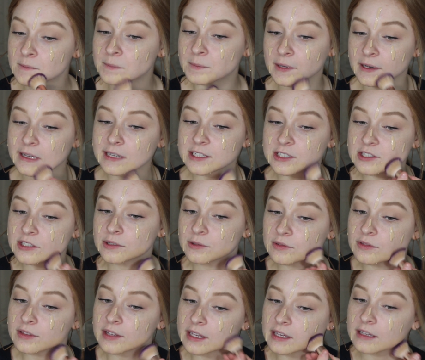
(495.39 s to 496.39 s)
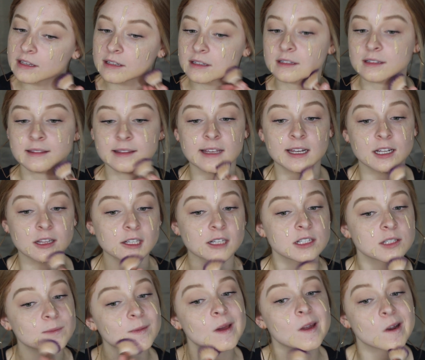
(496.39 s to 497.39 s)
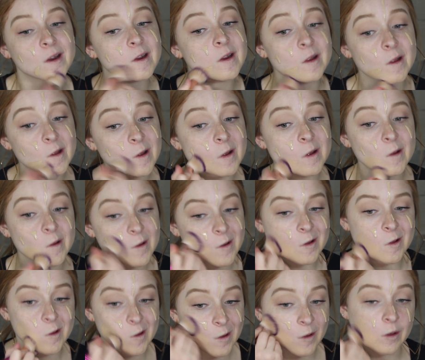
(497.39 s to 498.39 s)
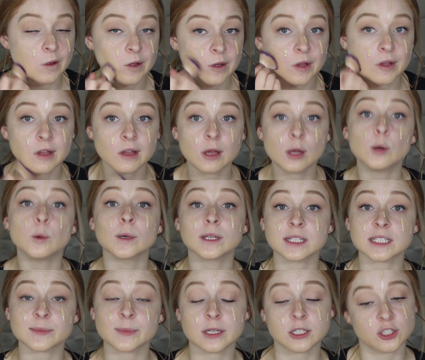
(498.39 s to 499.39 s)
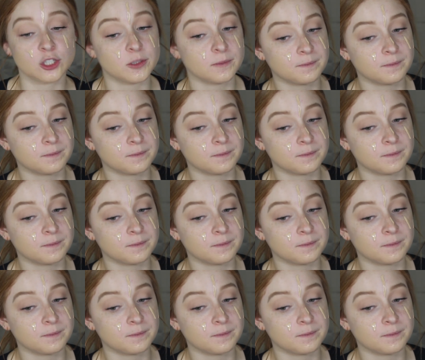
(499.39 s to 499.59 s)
But I do think that it looks better with a sponge.